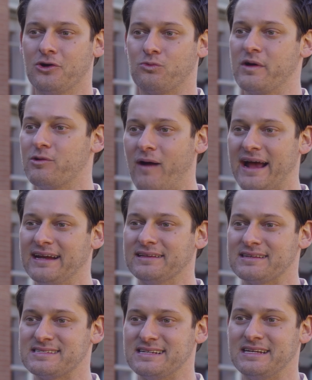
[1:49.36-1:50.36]
rewriting
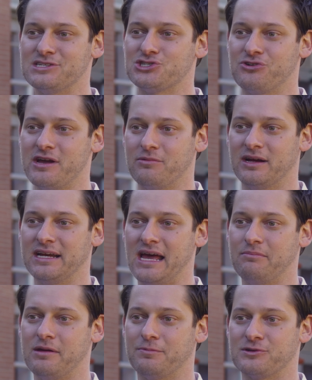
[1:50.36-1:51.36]
the city street
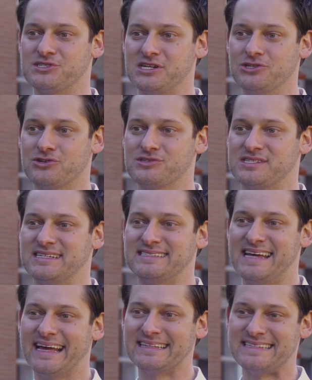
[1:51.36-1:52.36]
renaming procedures to
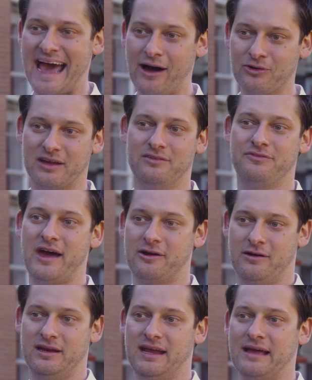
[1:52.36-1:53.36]
take down
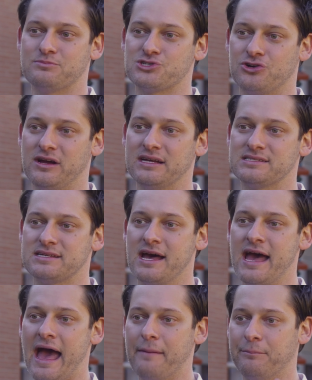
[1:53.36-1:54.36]
Confederate named streets
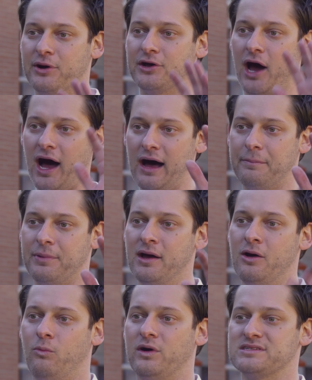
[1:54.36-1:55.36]
and put up
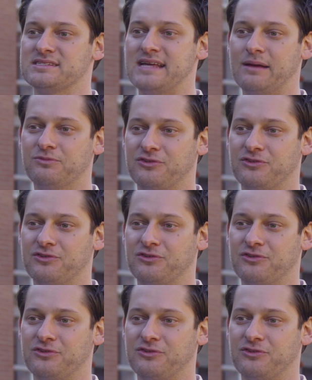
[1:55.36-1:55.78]
ones named for